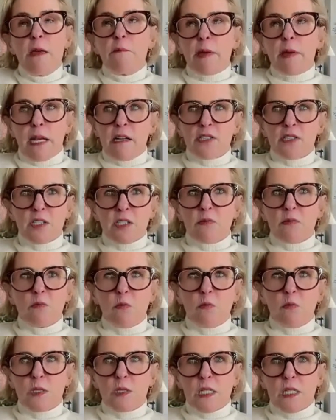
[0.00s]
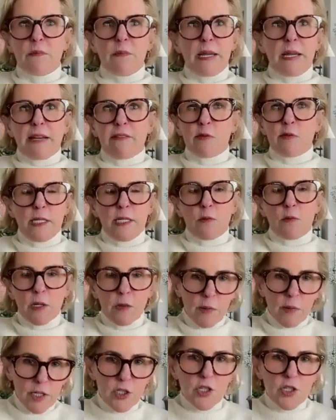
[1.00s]
but I also wasn't going to make everybody
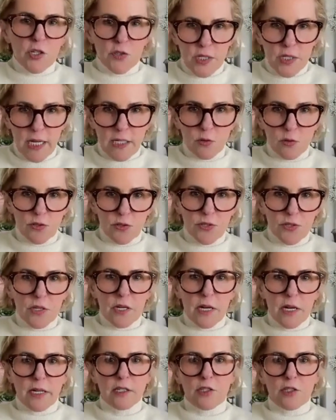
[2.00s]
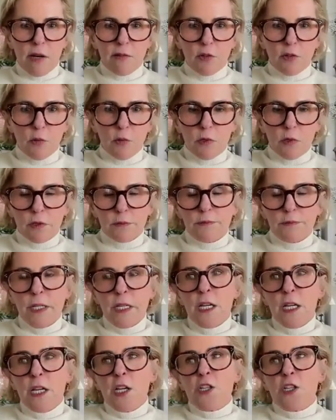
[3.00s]
rearrange their schedule so that I could travel the world.
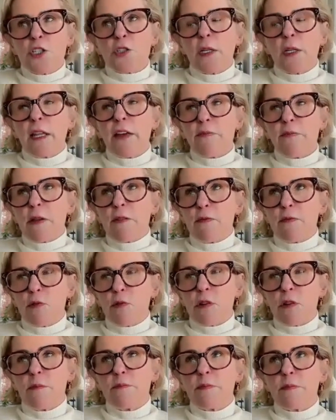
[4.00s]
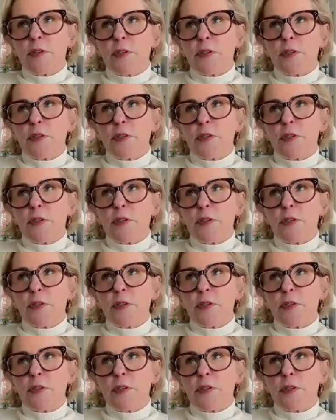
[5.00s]
So I left my forum.